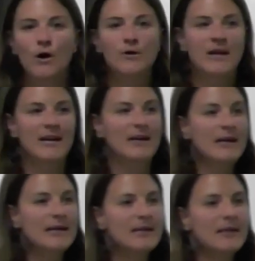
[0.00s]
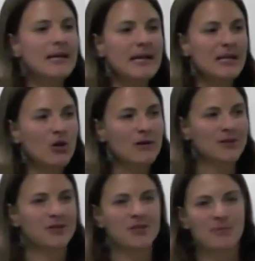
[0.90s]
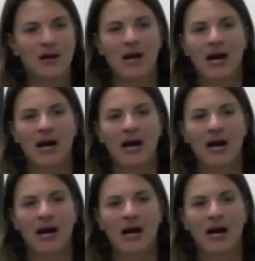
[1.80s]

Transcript: Okay, any questions about